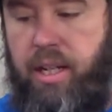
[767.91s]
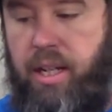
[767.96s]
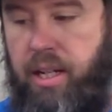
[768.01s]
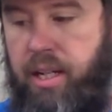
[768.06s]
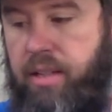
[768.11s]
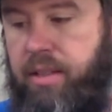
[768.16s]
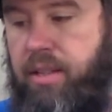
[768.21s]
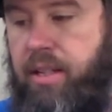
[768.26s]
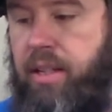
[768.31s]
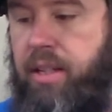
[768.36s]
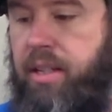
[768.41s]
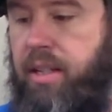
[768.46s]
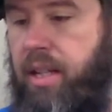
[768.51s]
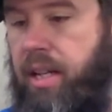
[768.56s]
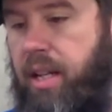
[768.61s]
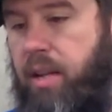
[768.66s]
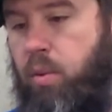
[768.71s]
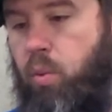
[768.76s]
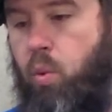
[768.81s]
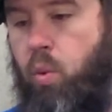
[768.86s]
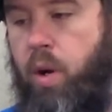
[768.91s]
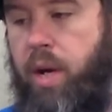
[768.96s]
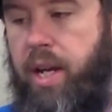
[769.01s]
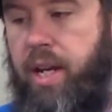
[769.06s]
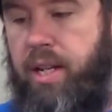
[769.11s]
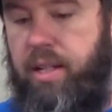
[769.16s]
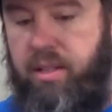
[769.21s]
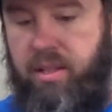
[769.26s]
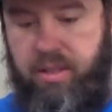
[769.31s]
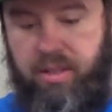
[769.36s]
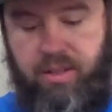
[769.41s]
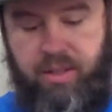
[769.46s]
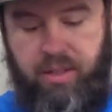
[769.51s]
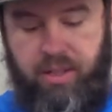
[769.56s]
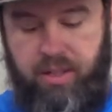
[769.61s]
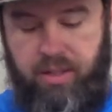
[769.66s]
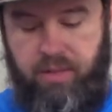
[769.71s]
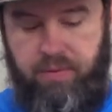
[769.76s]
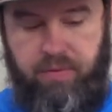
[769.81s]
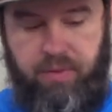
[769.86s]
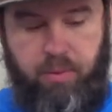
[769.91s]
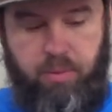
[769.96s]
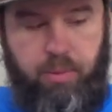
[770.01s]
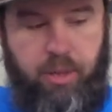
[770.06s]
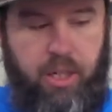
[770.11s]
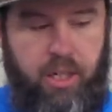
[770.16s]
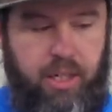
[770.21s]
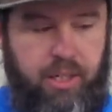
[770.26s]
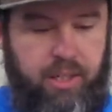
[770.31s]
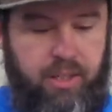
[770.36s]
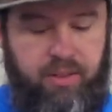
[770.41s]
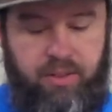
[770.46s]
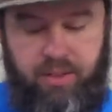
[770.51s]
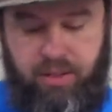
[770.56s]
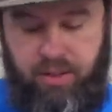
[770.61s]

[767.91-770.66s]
and take a weight of the bodies